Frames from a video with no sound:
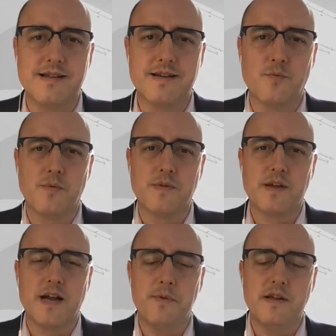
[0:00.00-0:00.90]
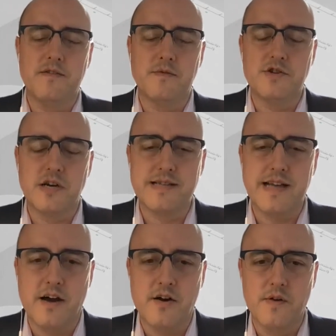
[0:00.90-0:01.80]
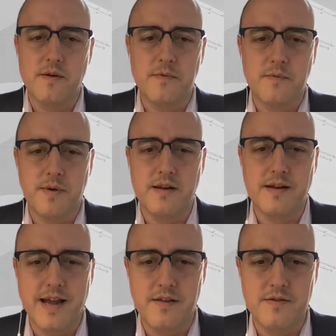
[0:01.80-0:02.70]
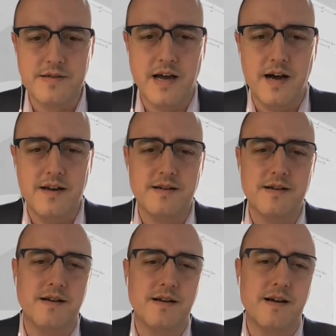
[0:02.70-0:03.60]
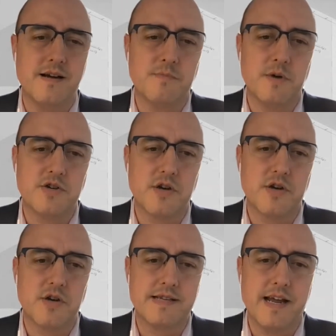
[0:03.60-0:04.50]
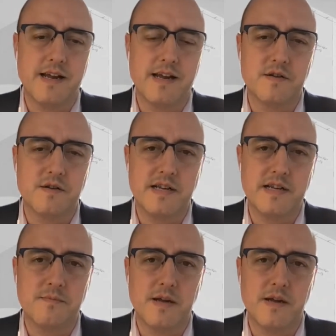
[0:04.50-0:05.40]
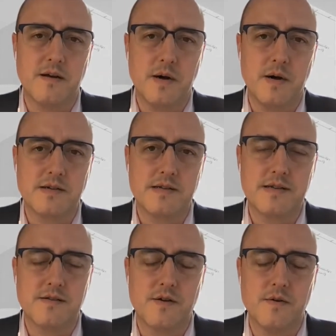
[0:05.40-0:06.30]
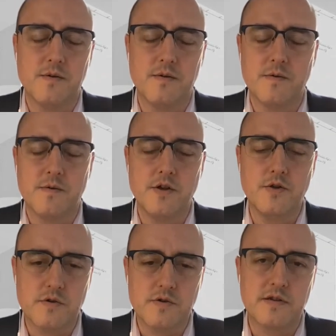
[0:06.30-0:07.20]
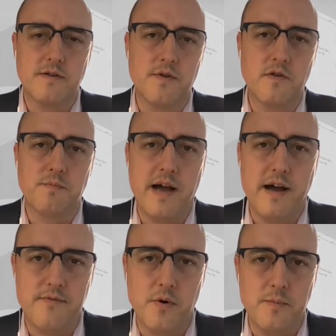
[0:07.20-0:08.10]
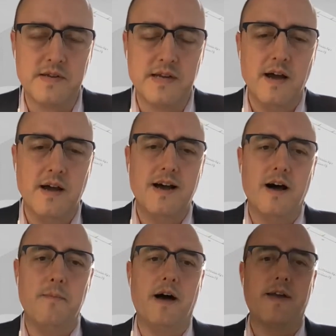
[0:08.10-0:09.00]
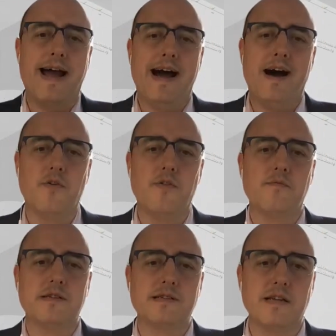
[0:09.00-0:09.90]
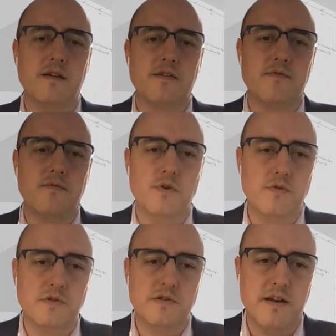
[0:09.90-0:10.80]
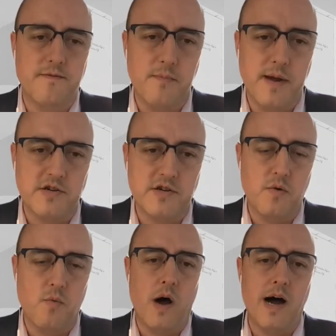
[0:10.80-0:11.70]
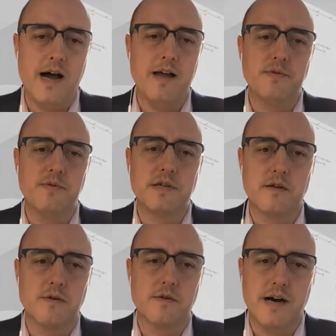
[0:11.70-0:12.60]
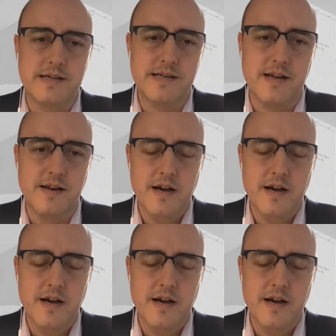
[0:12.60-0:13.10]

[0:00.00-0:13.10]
work with the companies to adjust algorithms, but again, there's not as much understanding as there needs to be amongst the users of those platforms about how they receive news and information, why particular content